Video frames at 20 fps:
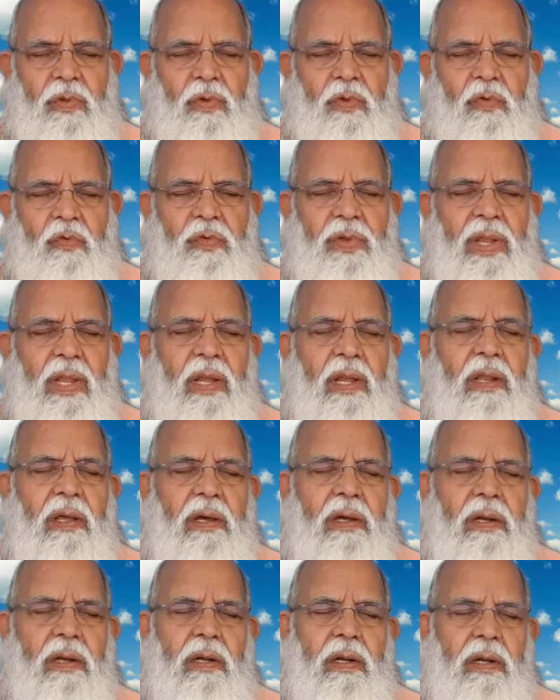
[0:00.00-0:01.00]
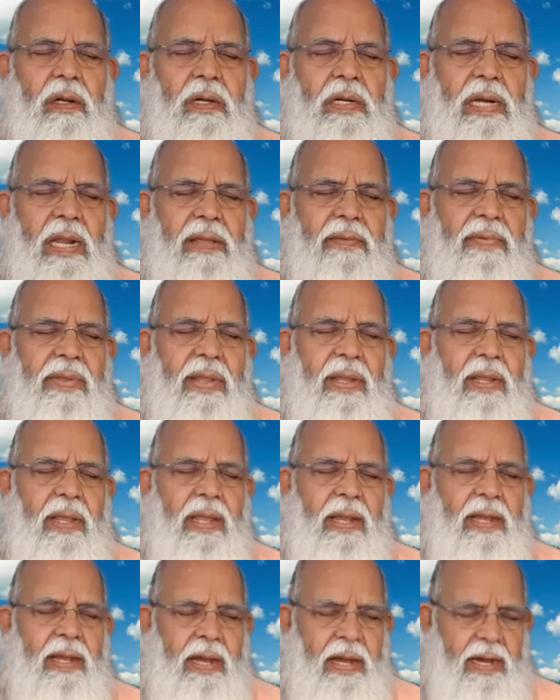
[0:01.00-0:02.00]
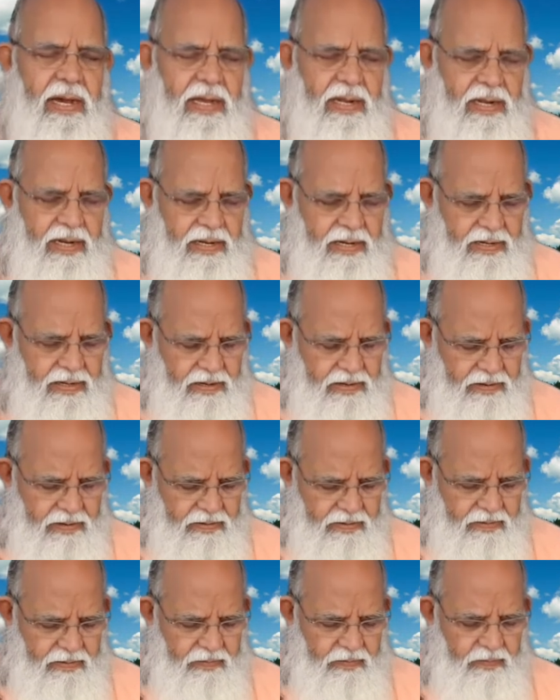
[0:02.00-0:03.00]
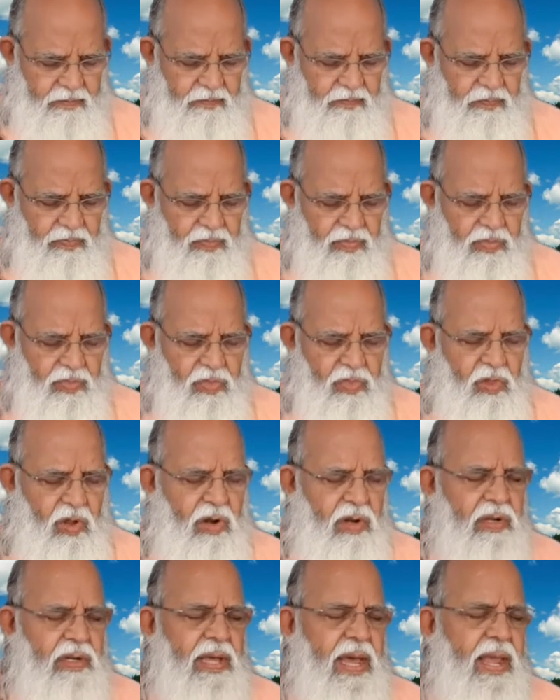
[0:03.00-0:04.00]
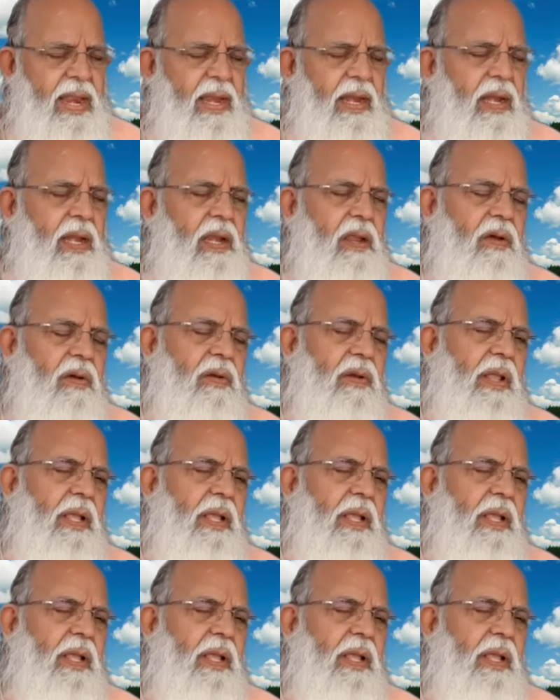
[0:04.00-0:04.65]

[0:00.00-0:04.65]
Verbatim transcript: we learn driving a car not directly on the